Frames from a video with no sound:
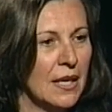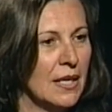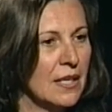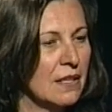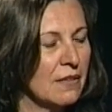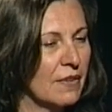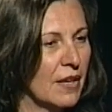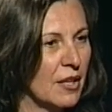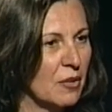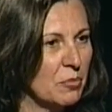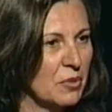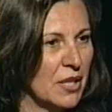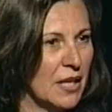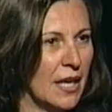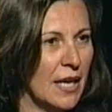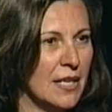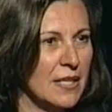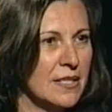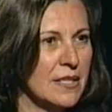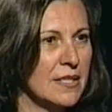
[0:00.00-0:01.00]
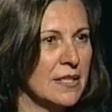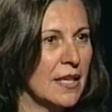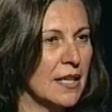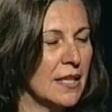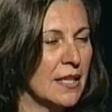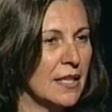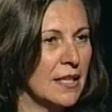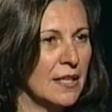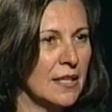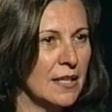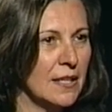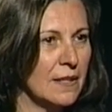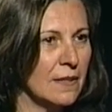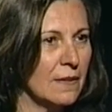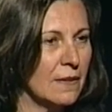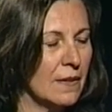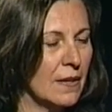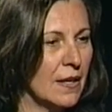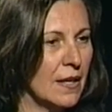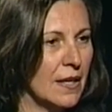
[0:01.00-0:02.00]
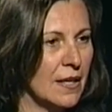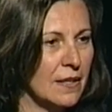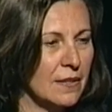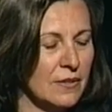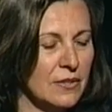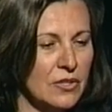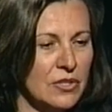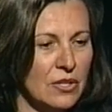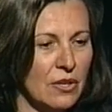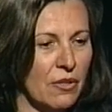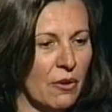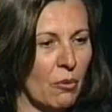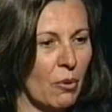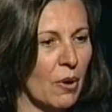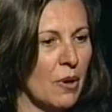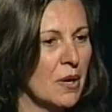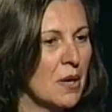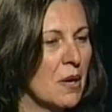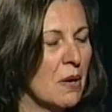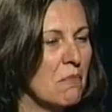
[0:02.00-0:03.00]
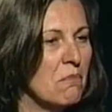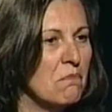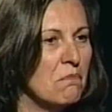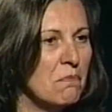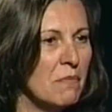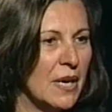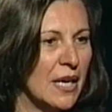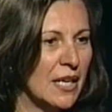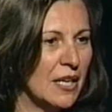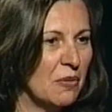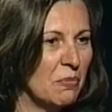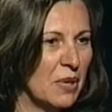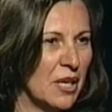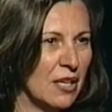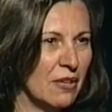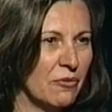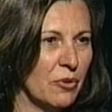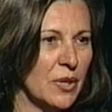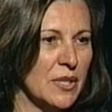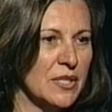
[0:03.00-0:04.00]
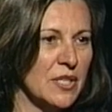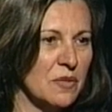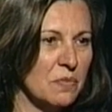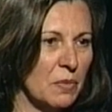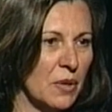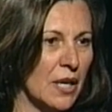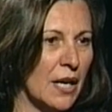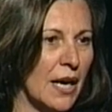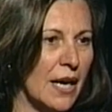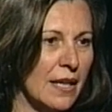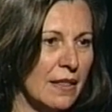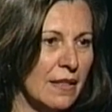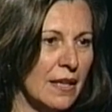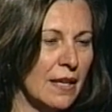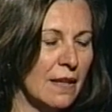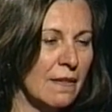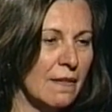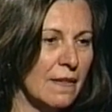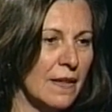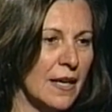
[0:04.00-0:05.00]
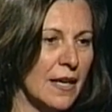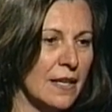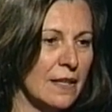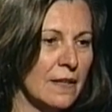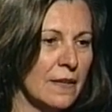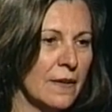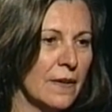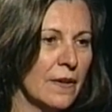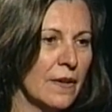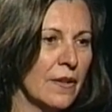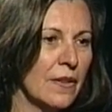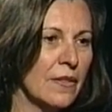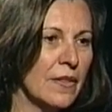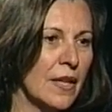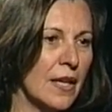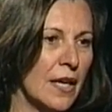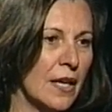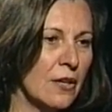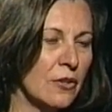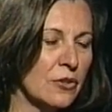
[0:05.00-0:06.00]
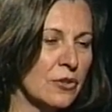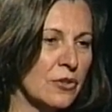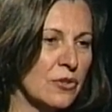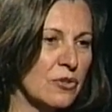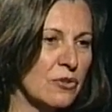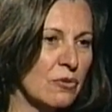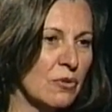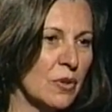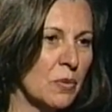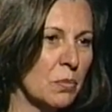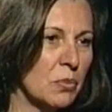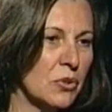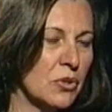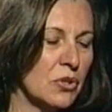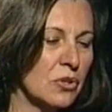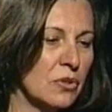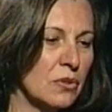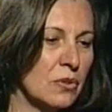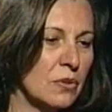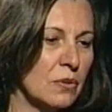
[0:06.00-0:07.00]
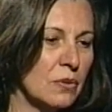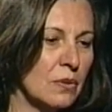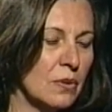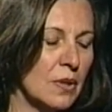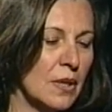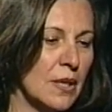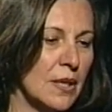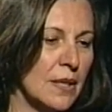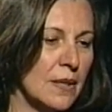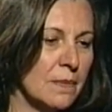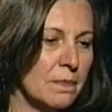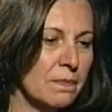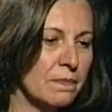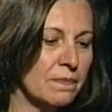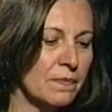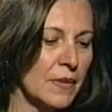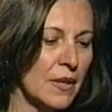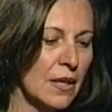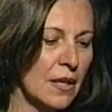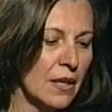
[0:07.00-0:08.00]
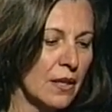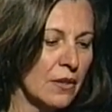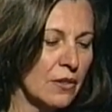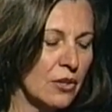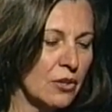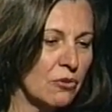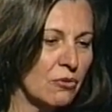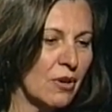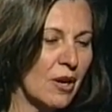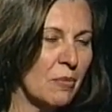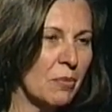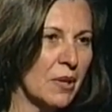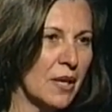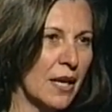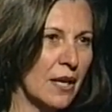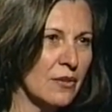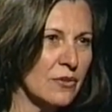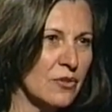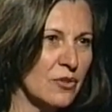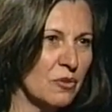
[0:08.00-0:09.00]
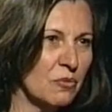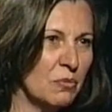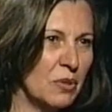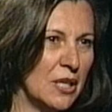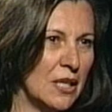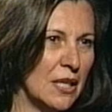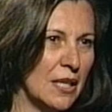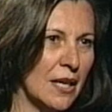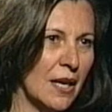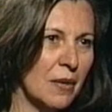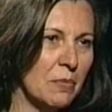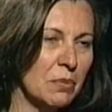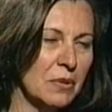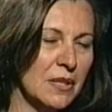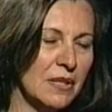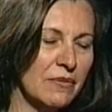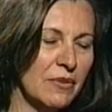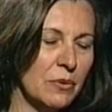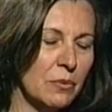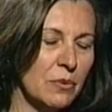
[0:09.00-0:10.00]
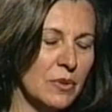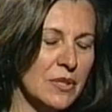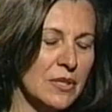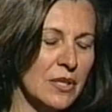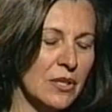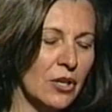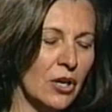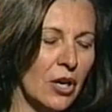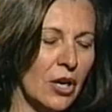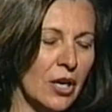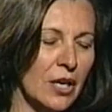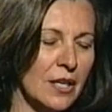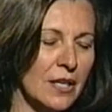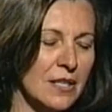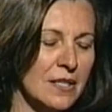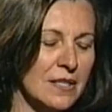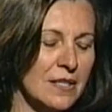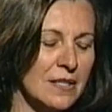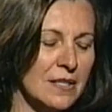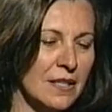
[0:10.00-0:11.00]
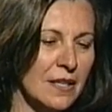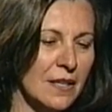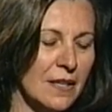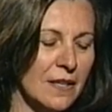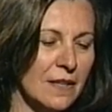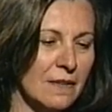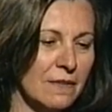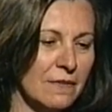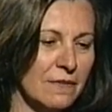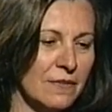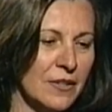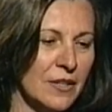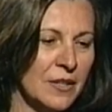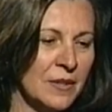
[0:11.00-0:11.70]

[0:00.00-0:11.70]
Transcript: developed a case study, and so there were many, many voices. But I think that the elders' trip to the Tribal Council meeting, I believe it was in August of